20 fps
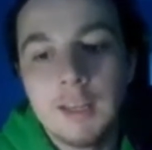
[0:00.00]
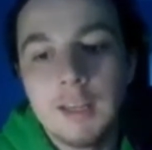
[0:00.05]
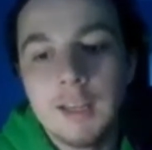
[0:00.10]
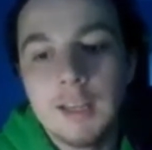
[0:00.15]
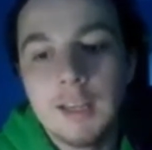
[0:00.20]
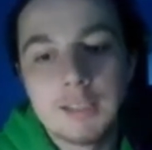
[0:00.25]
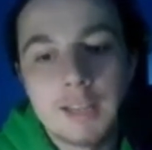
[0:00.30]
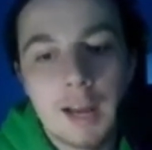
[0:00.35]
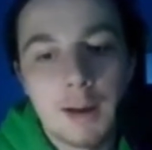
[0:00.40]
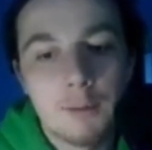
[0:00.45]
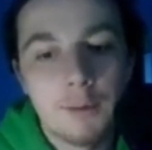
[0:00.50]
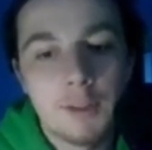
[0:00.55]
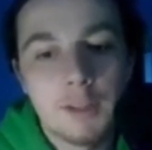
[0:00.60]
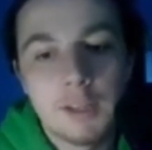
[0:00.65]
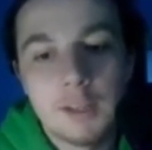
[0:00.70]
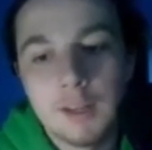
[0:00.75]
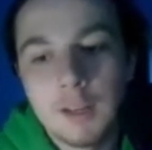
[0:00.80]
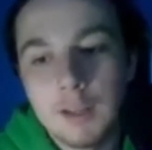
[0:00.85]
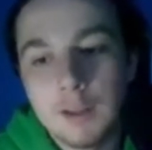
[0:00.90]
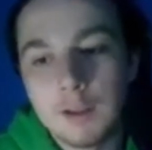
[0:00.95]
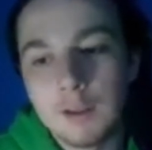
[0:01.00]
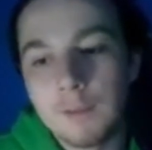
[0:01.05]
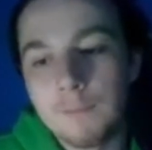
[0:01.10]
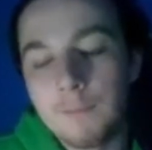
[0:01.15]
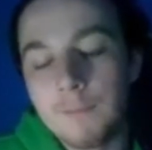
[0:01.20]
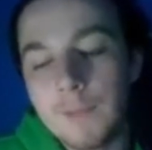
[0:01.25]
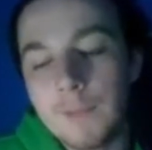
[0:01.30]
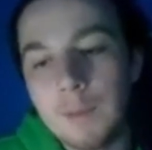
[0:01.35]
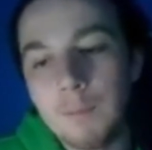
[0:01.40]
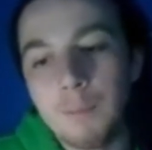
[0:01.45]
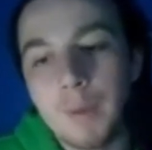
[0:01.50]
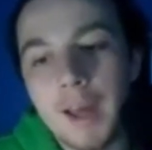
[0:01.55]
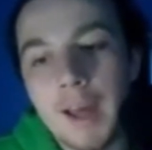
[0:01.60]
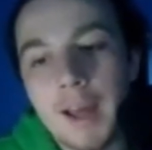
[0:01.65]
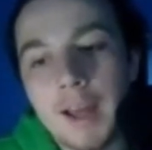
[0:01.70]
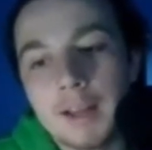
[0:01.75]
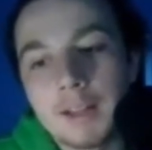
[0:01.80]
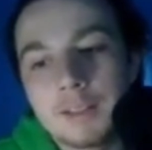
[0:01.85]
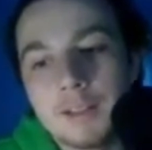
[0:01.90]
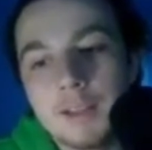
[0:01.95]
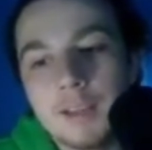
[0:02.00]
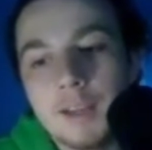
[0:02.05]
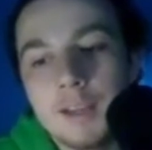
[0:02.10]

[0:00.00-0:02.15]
he's not really gonna impact